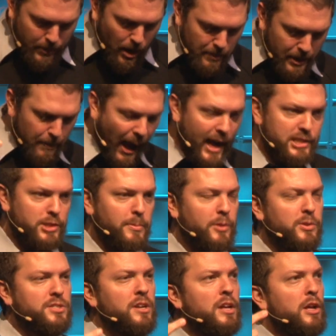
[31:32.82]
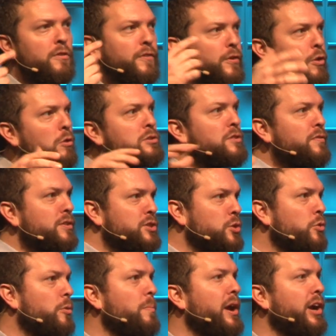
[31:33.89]
coming back to me was, for those of us who
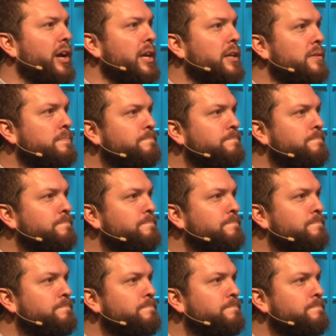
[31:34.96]
are married,